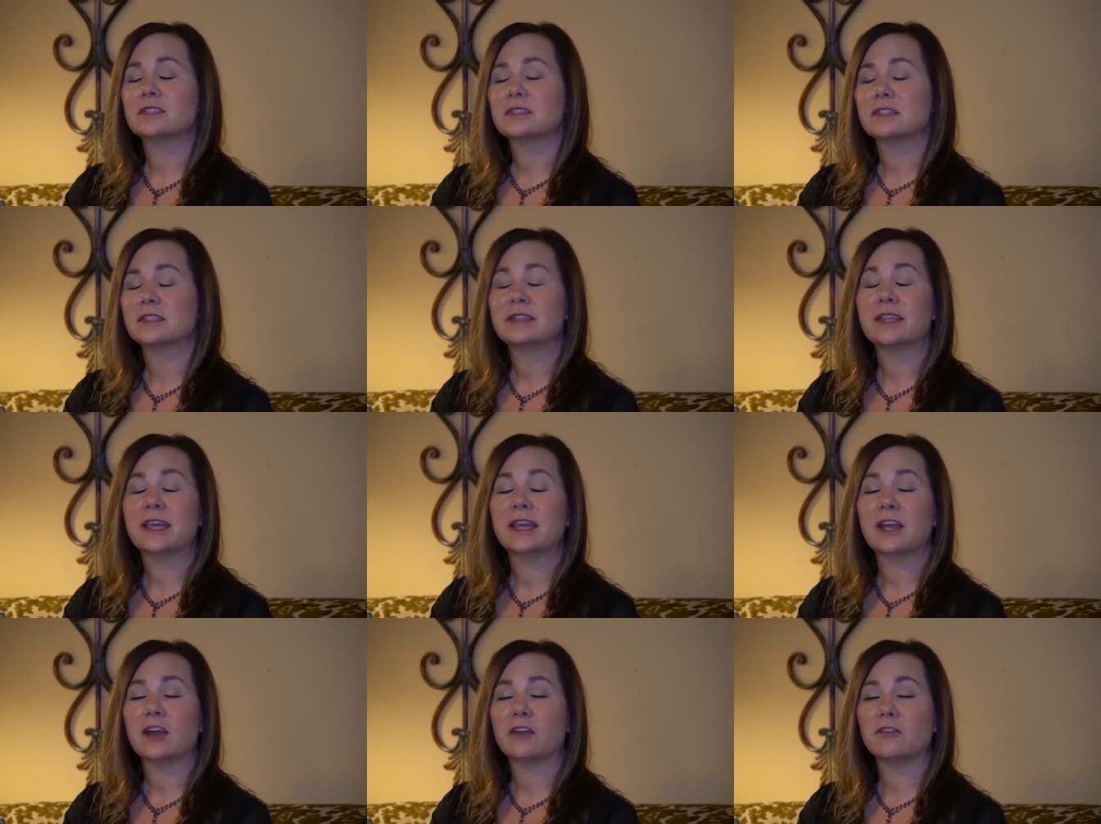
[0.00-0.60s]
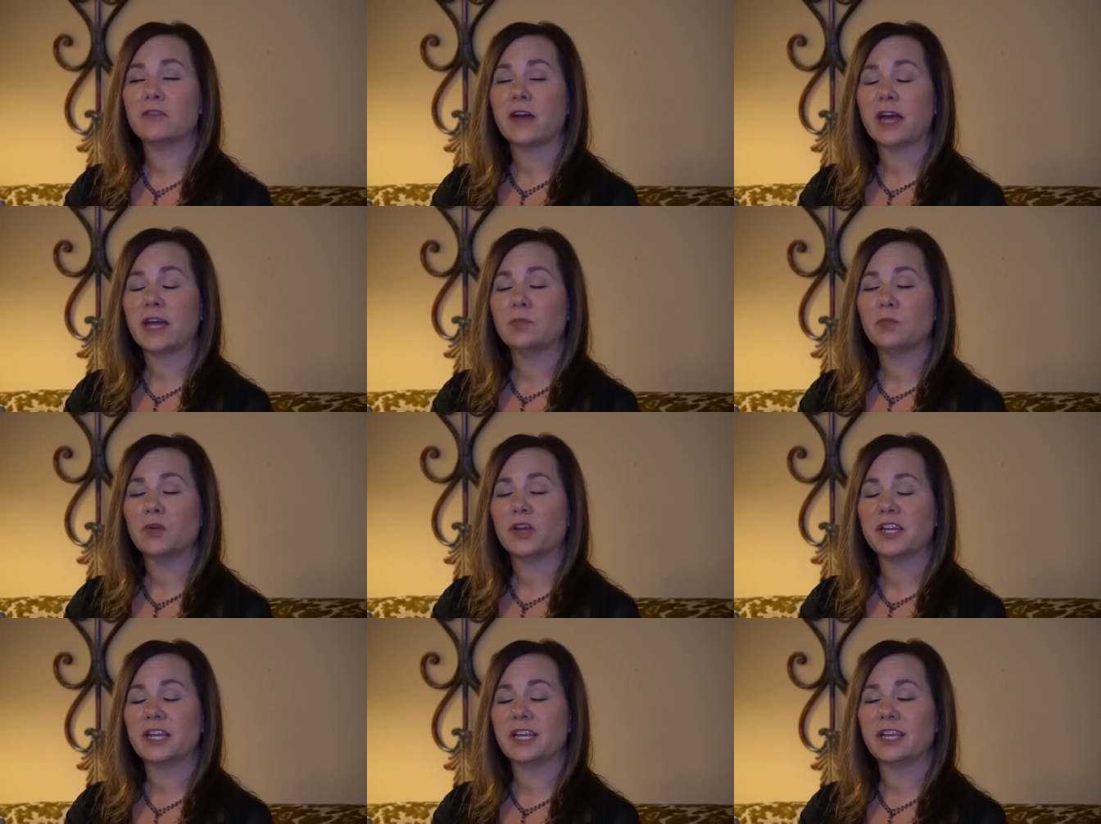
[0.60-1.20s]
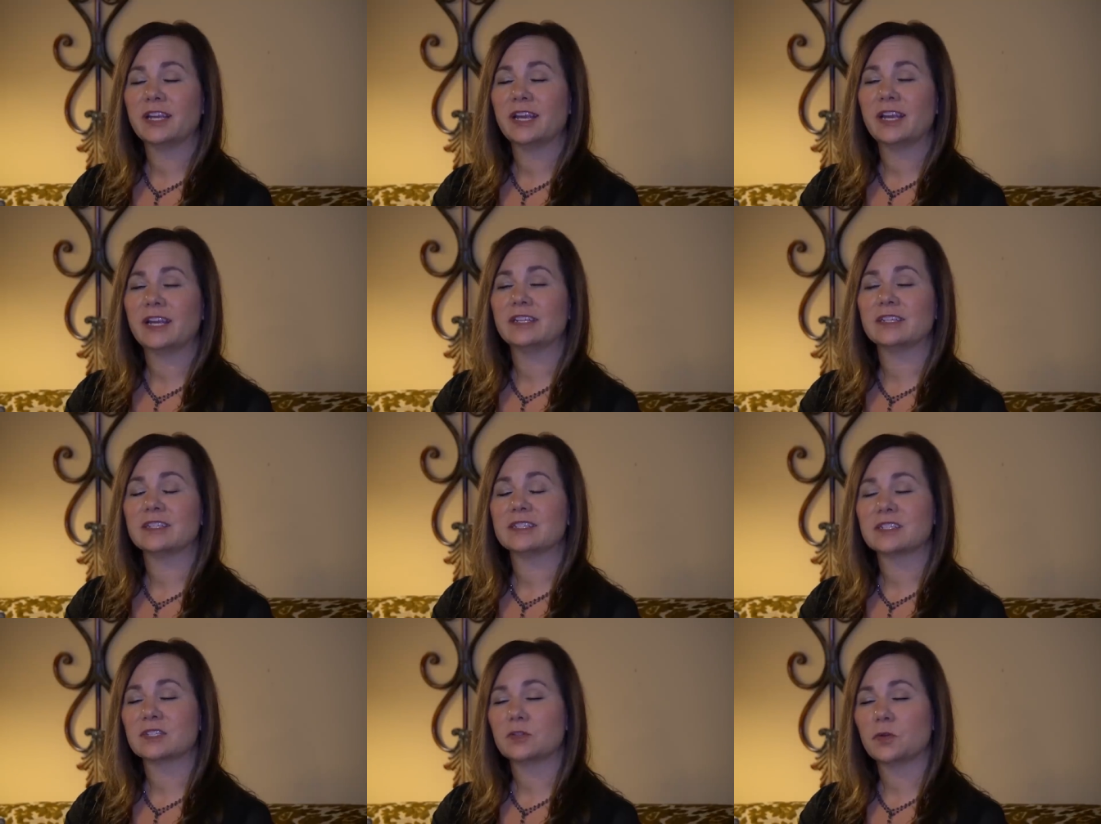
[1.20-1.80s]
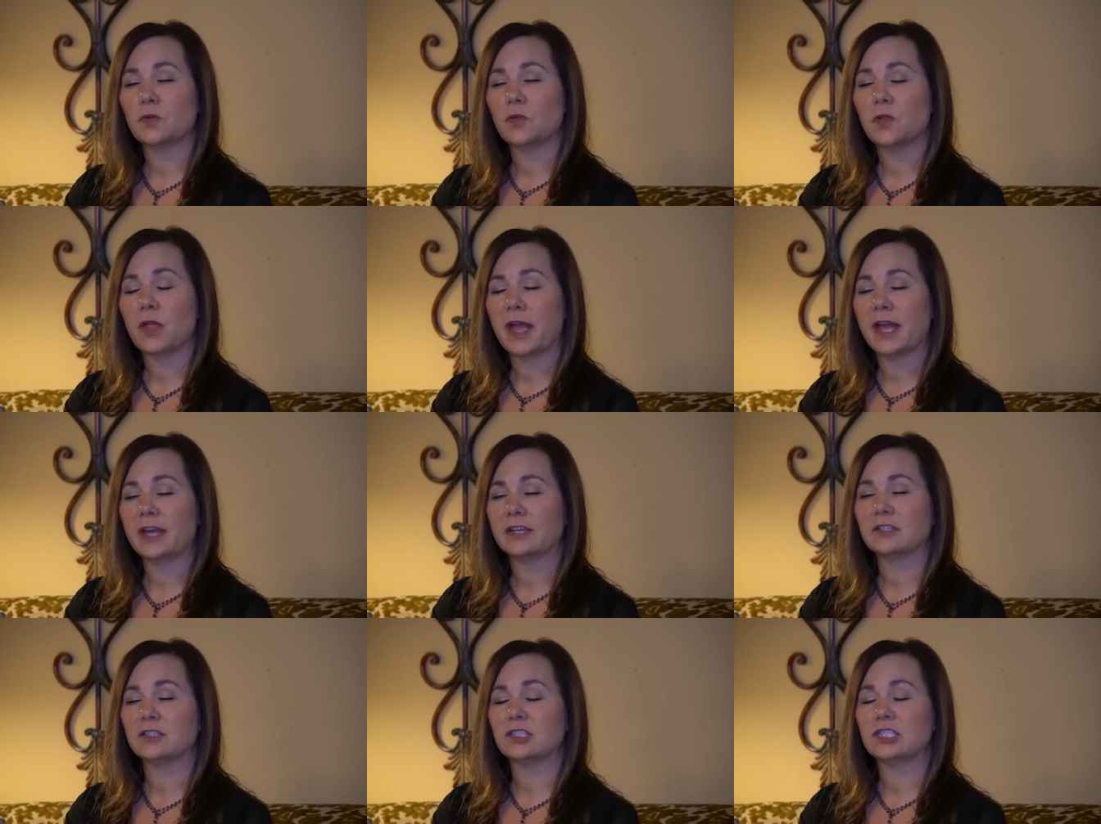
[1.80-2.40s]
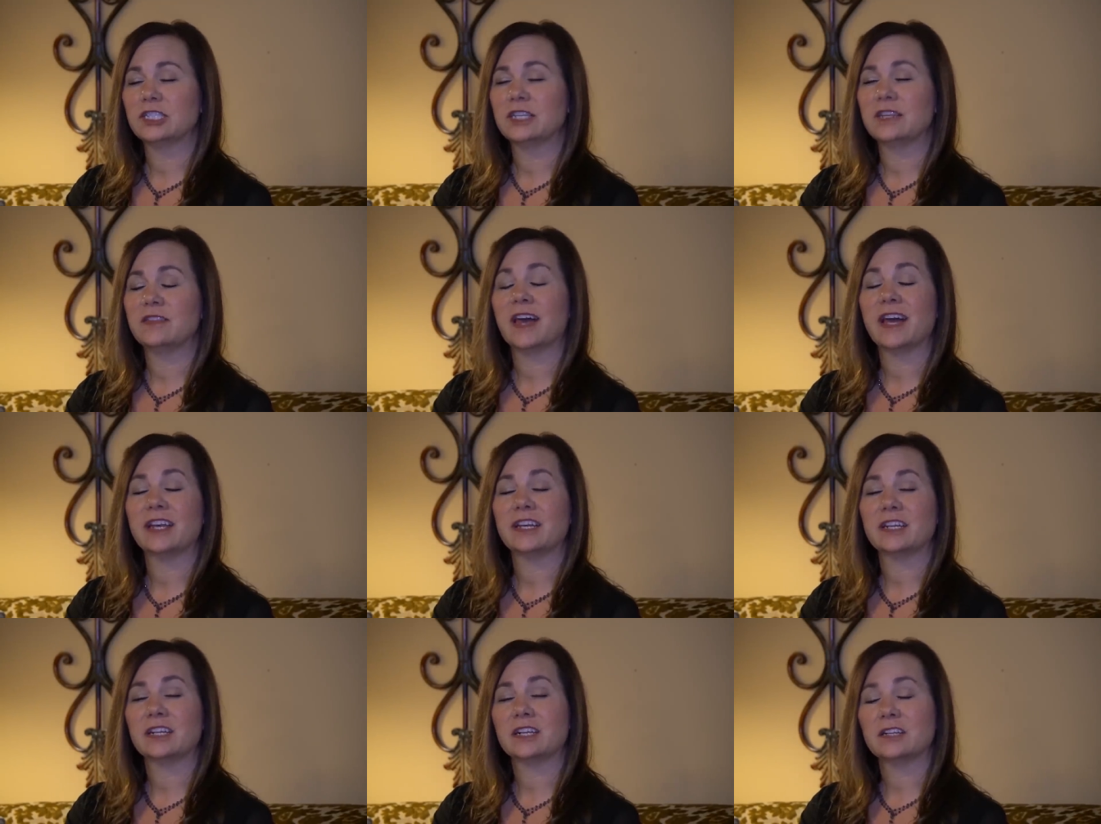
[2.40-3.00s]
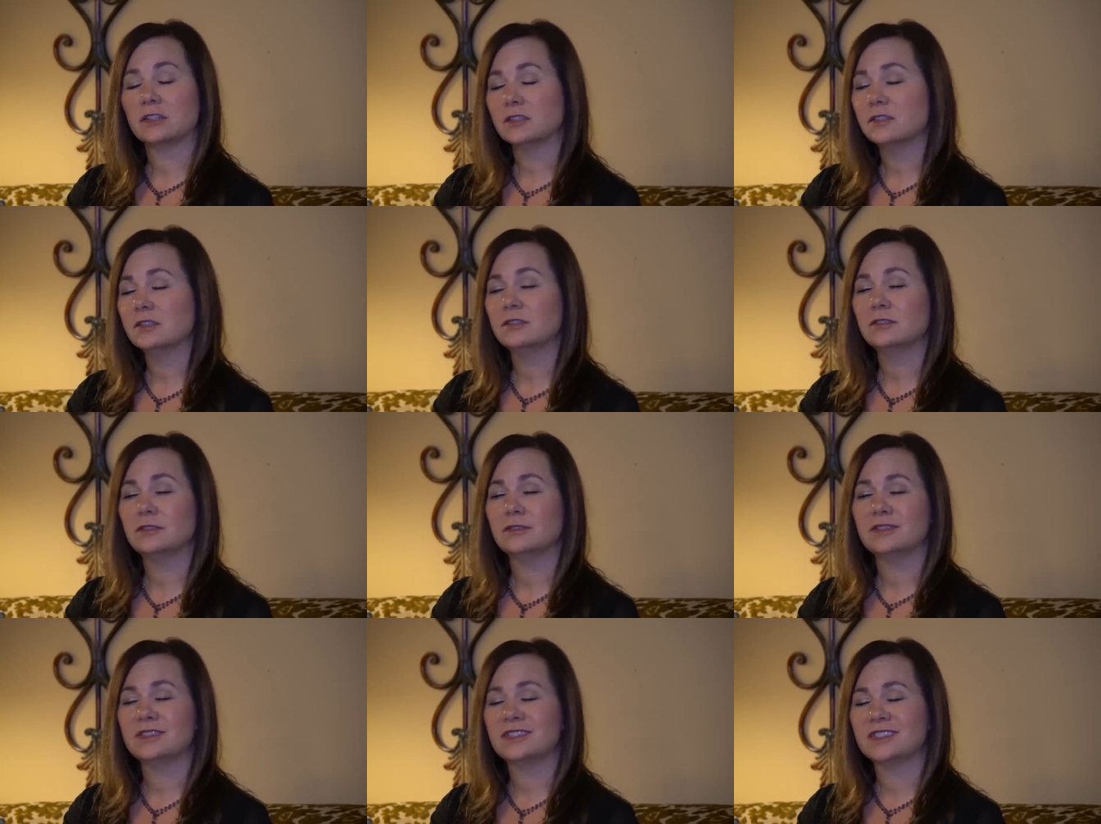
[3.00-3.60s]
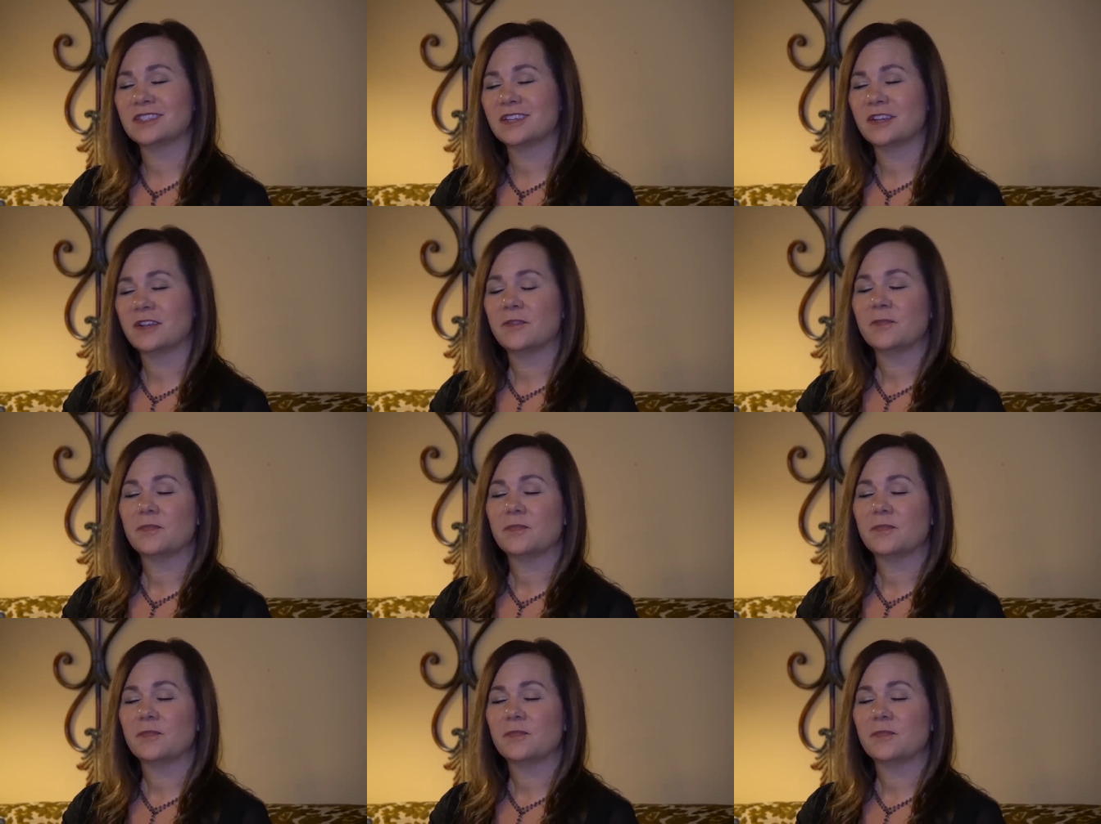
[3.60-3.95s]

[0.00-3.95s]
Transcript: they are vibrating in a soul energy that includes